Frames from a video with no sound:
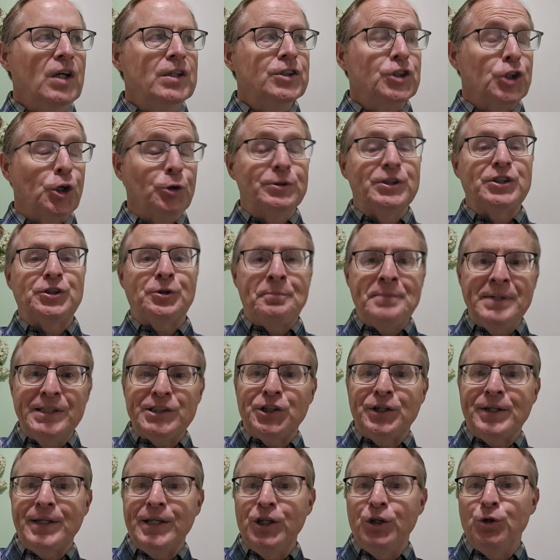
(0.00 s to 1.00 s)
so and so
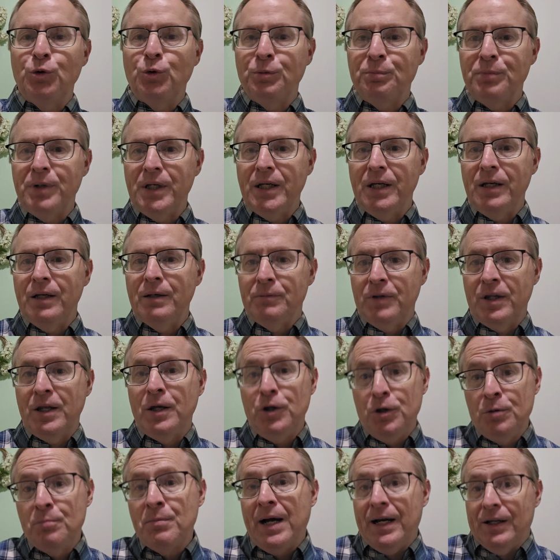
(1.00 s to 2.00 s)
mentioned that
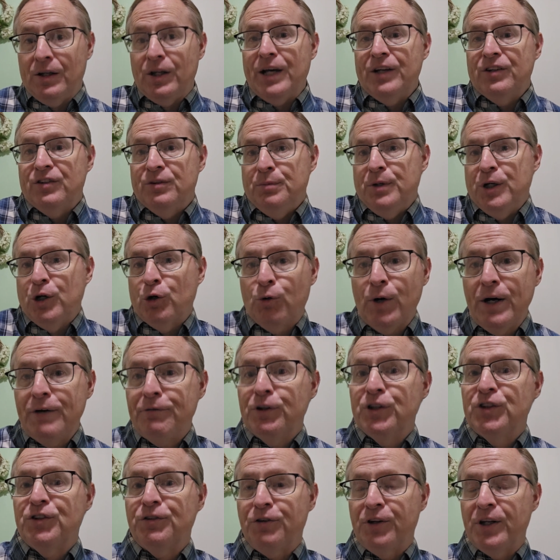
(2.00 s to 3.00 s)
you might like to be a
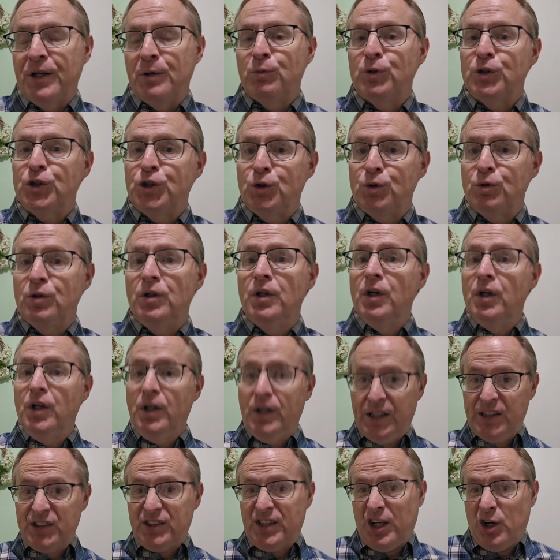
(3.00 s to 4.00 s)
reference for them.
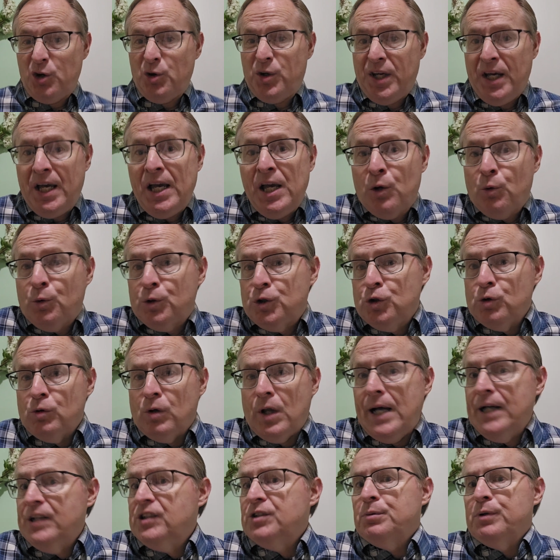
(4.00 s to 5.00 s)
Is that okay? Would you
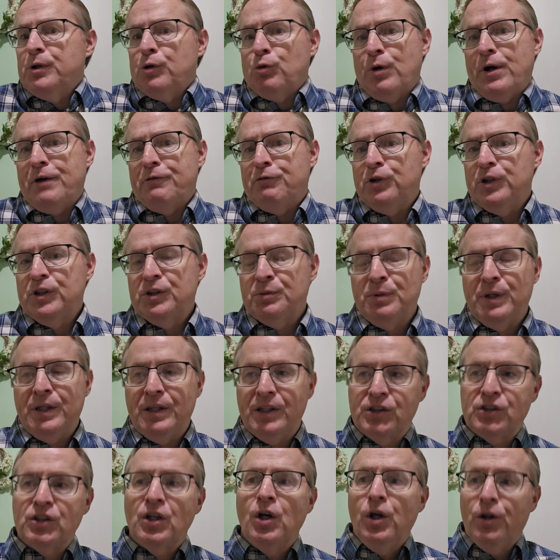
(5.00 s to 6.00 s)
like to be a reference? I
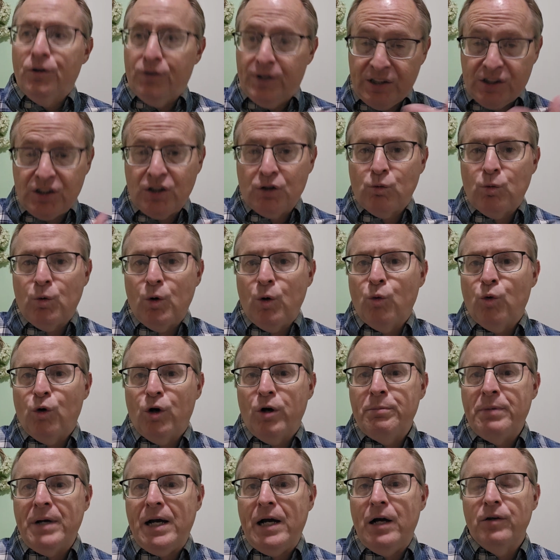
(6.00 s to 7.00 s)
mean, this is what
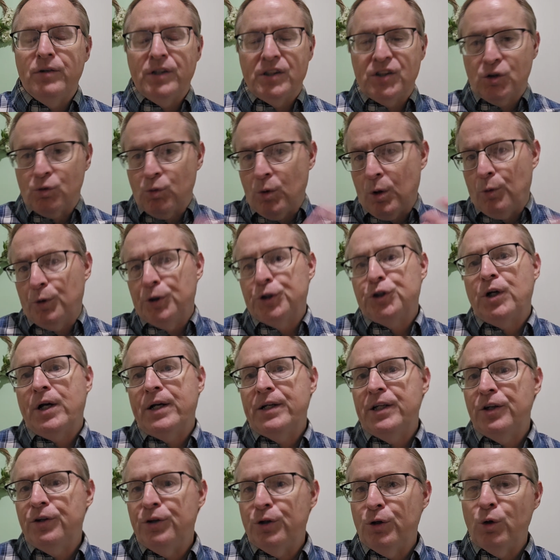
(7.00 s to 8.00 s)
we're about. This is what we're
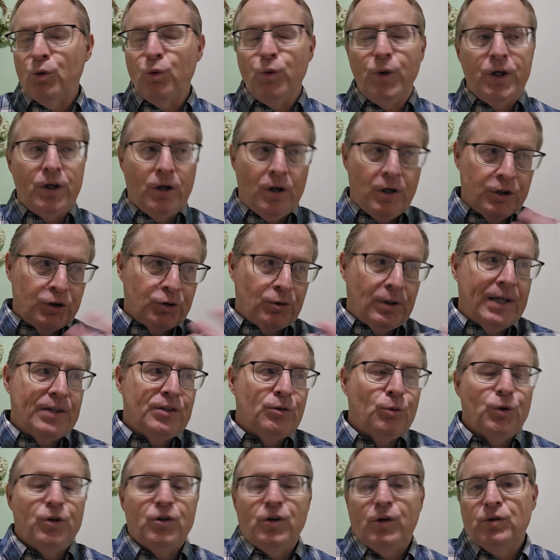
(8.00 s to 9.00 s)
trying to do. We
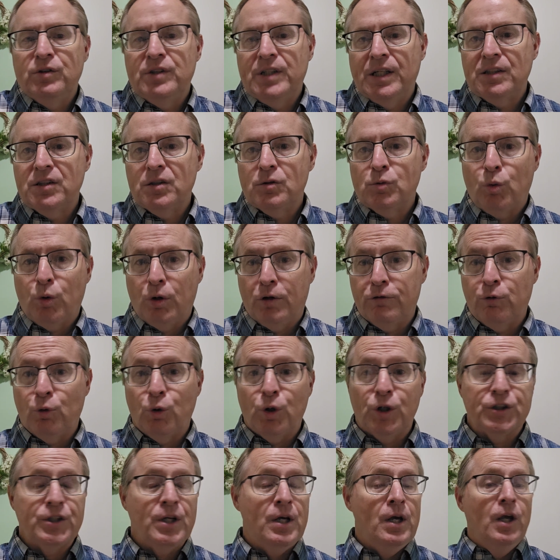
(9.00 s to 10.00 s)
contract with Texas
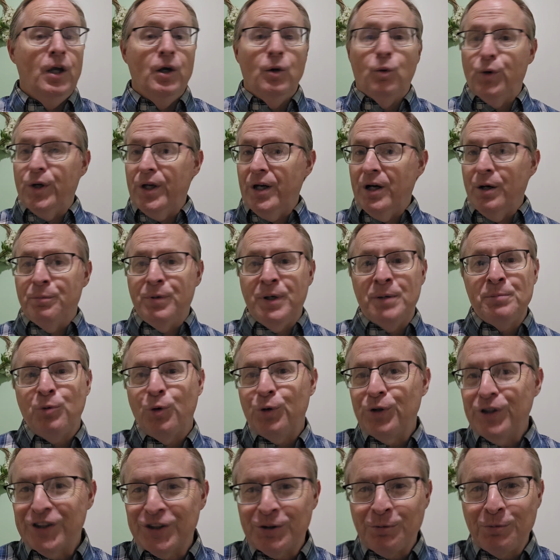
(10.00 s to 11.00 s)
Workforce. We help
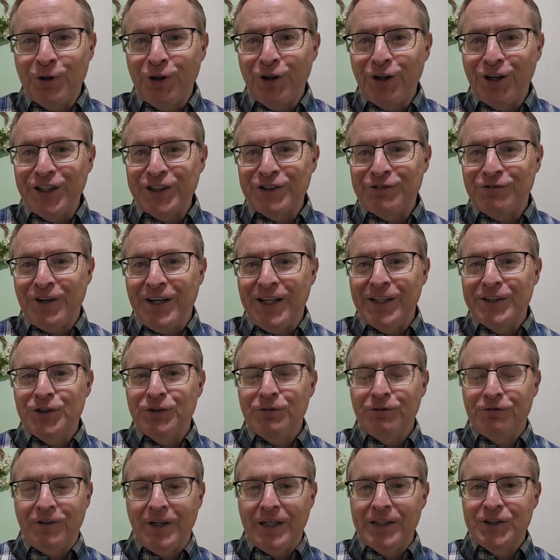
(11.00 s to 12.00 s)
people with disabilities
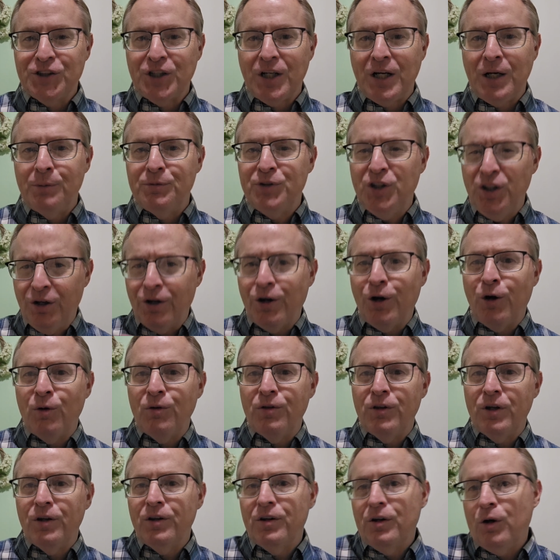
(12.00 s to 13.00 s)
find jobs.
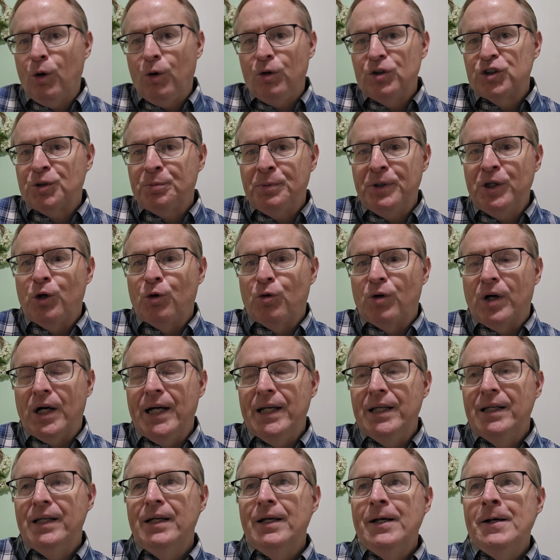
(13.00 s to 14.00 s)
The whole spiel,
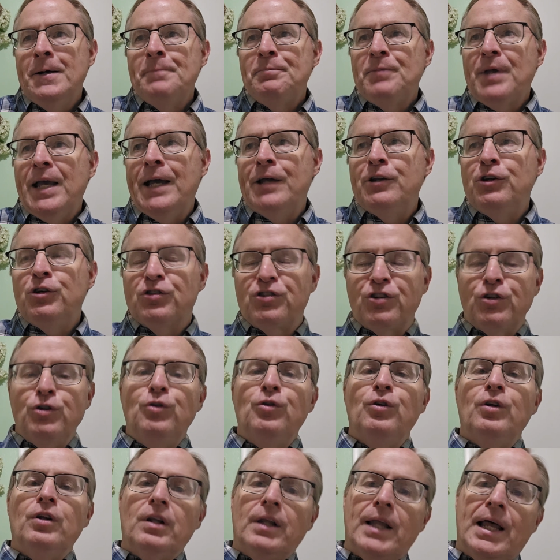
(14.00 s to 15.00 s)
right? And so
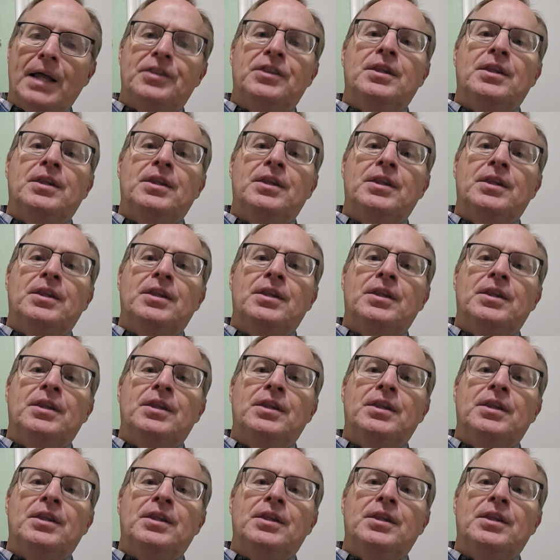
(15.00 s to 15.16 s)
you